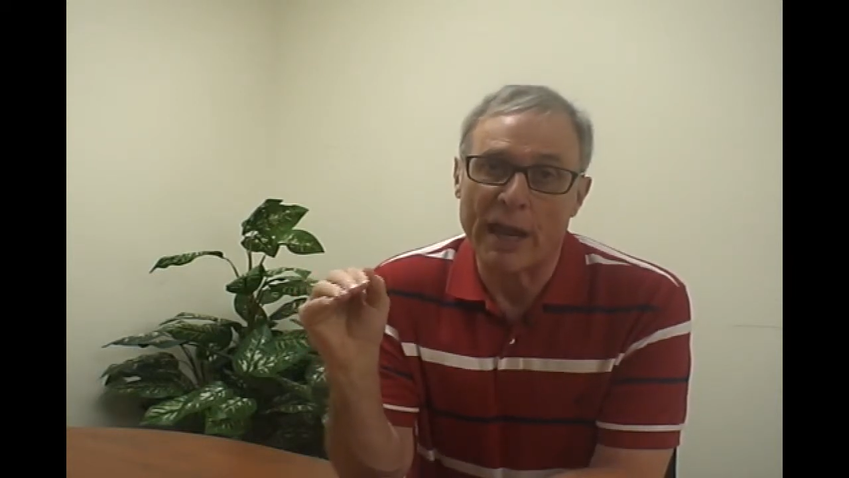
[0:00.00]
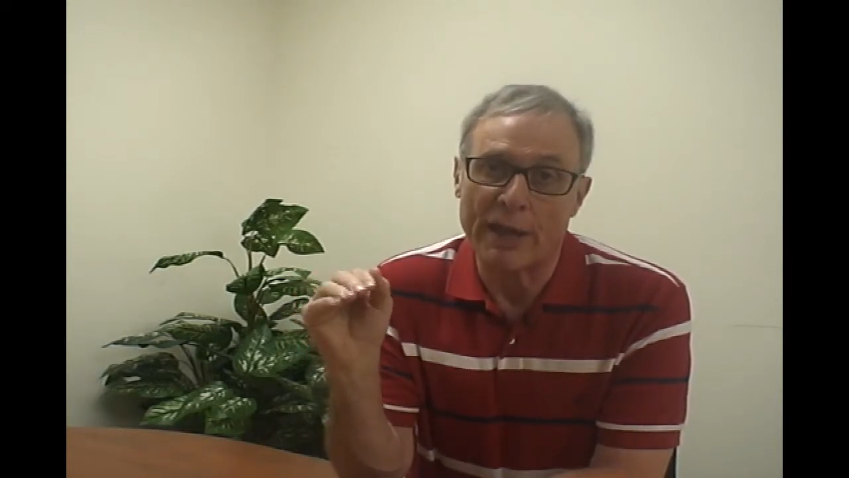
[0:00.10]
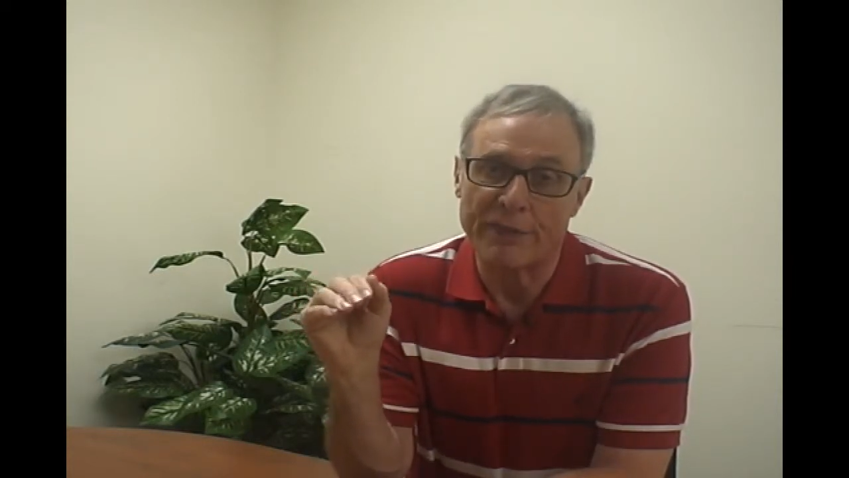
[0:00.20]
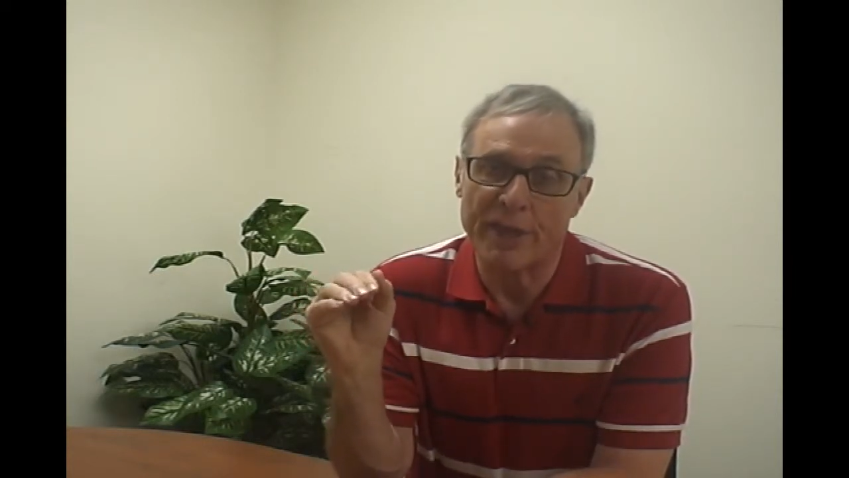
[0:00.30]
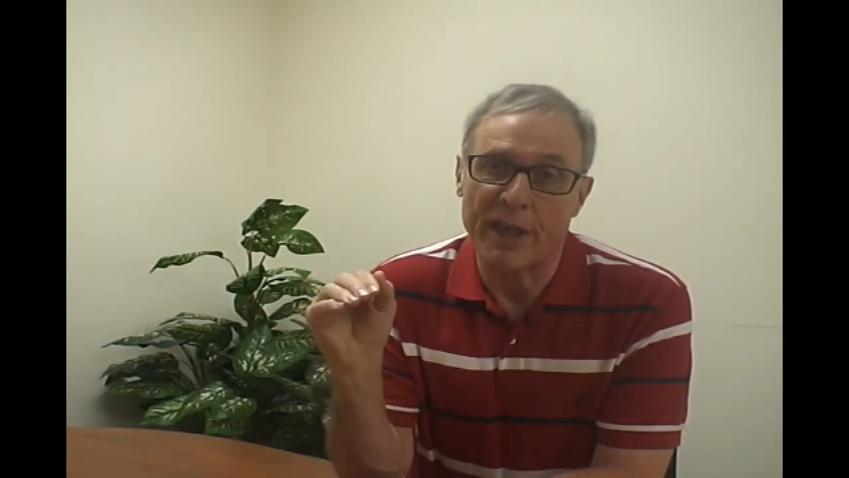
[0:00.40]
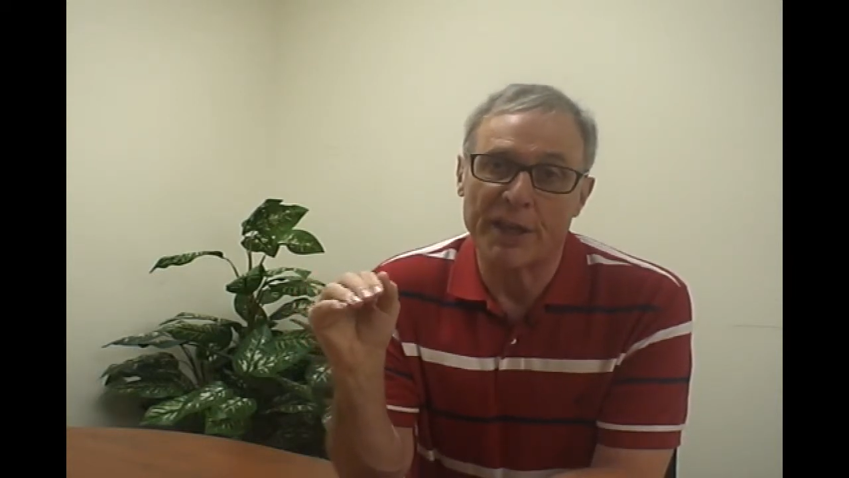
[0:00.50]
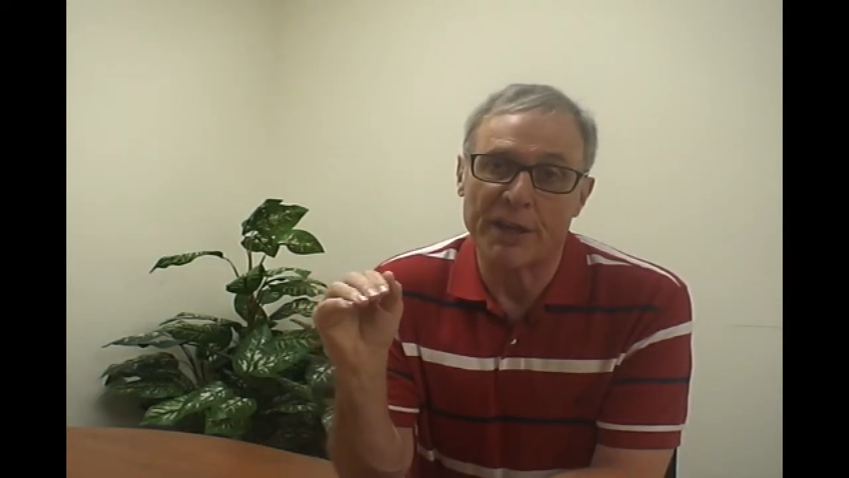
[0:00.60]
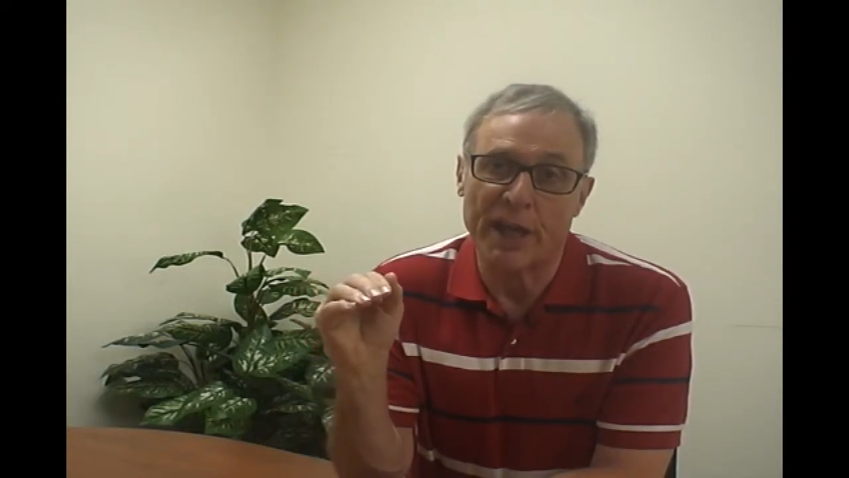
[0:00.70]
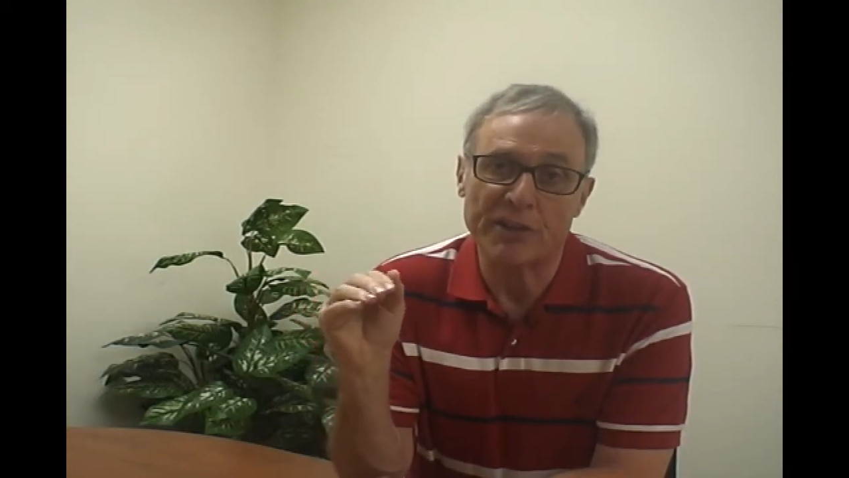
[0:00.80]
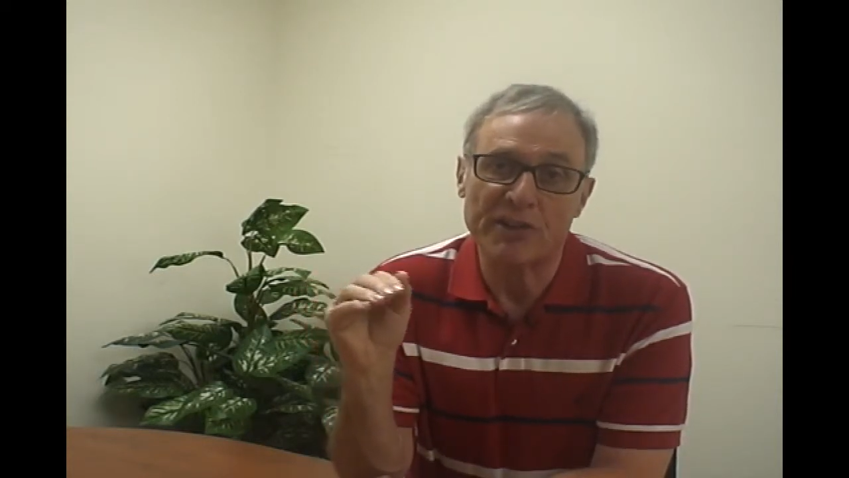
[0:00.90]
And
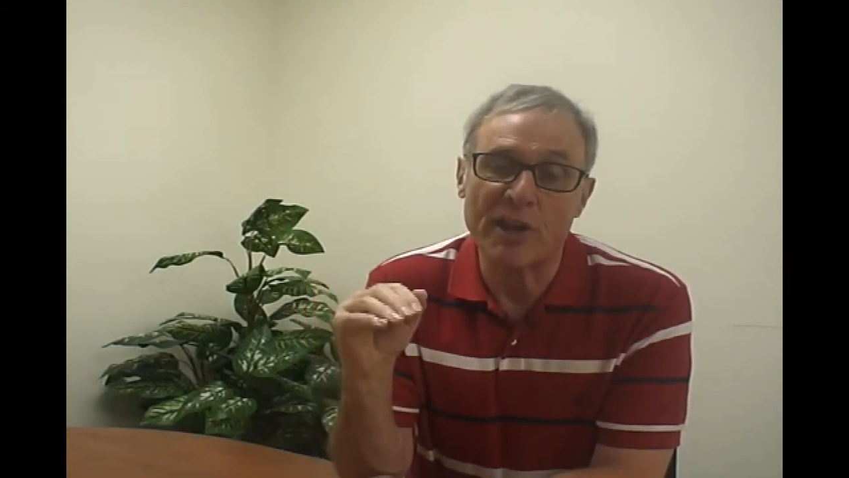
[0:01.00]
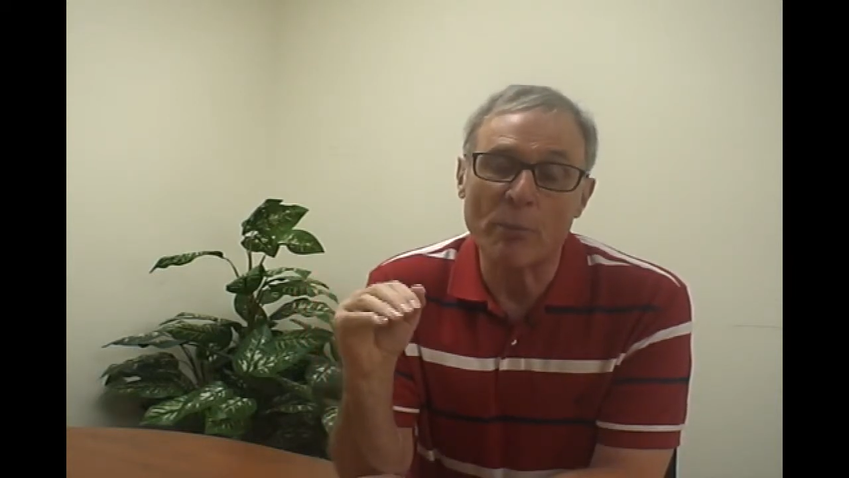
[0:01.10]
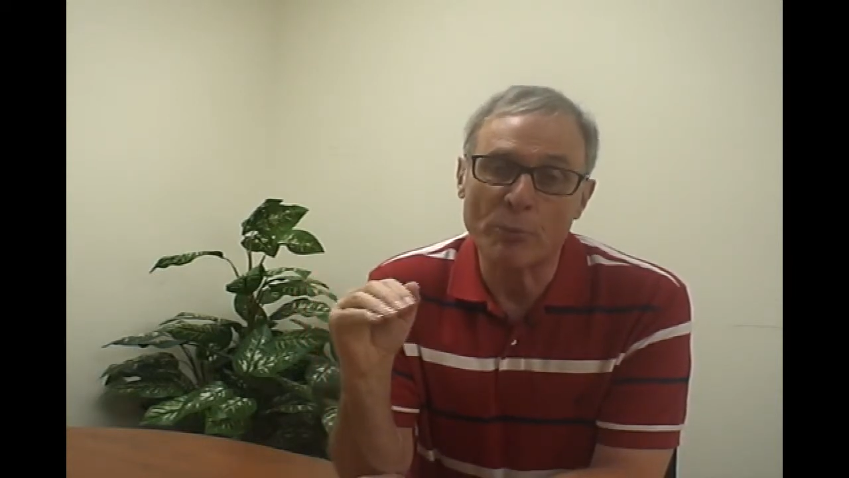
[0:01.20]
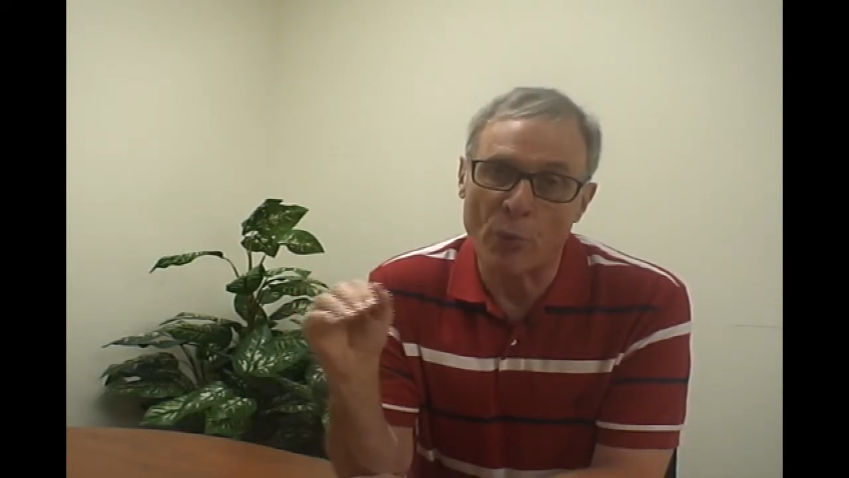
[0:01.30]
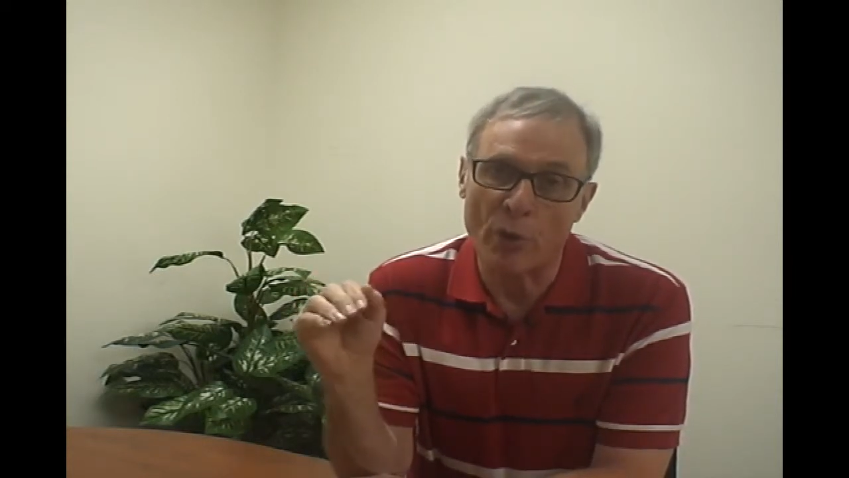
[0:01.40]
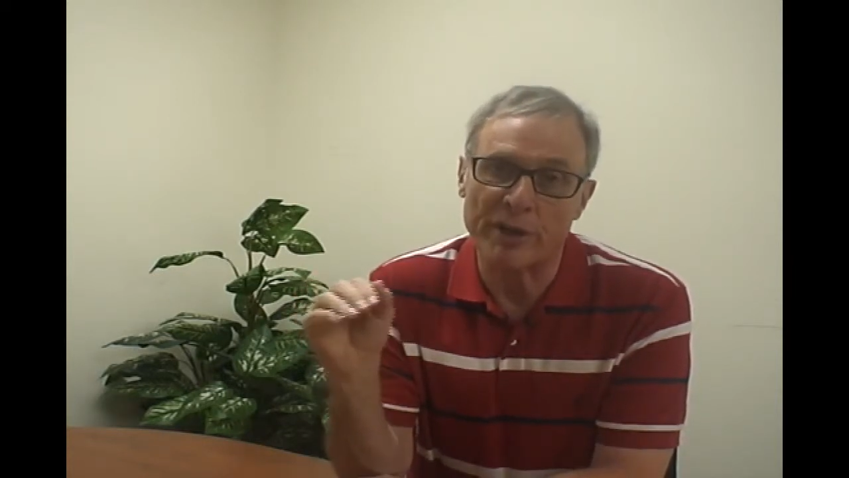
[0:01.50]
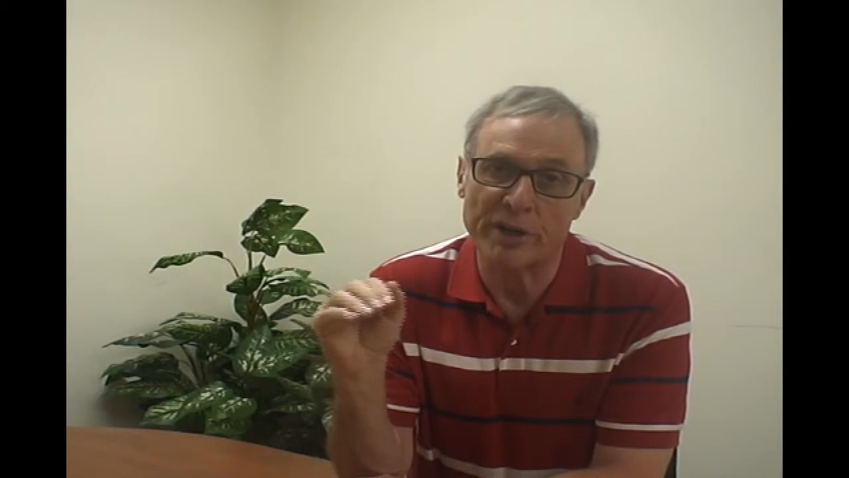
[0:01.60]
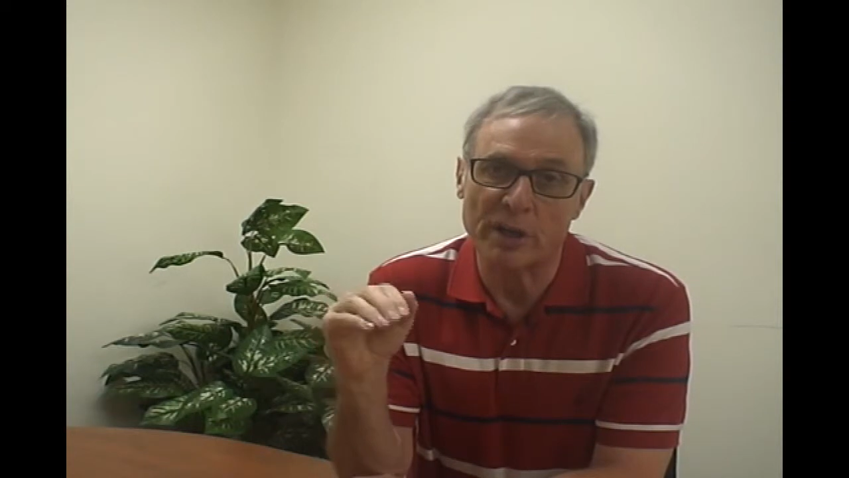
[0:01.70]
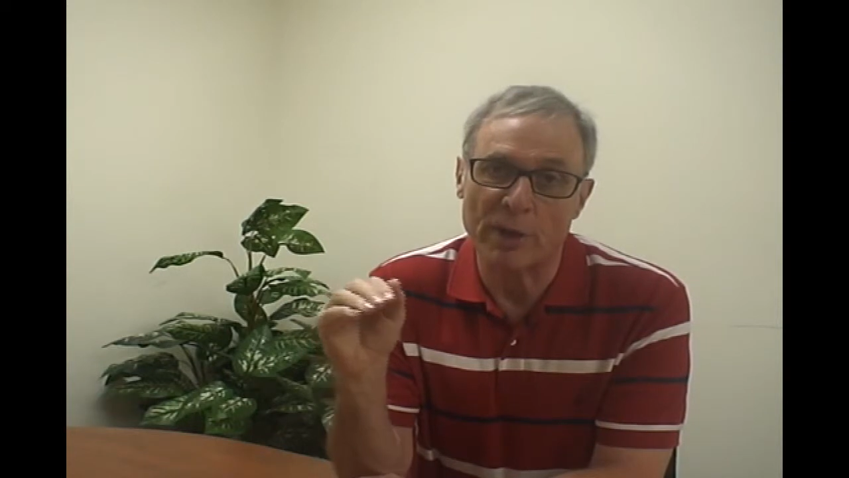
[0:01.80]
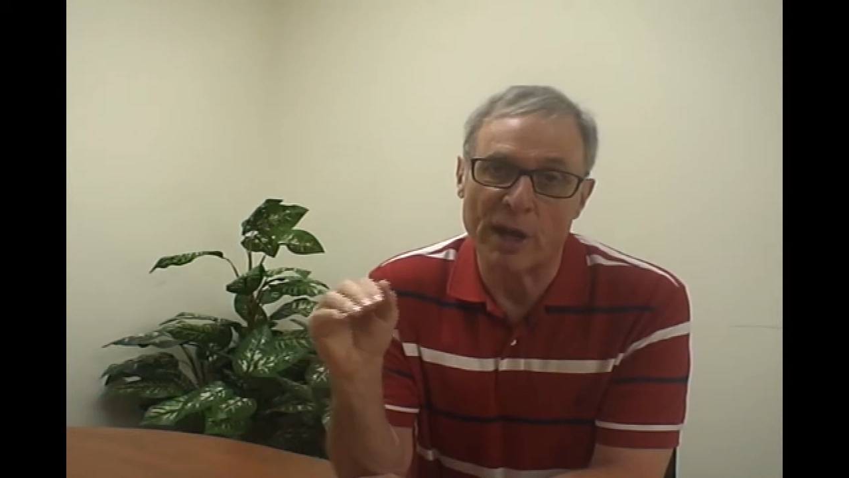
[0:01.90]
then at some point in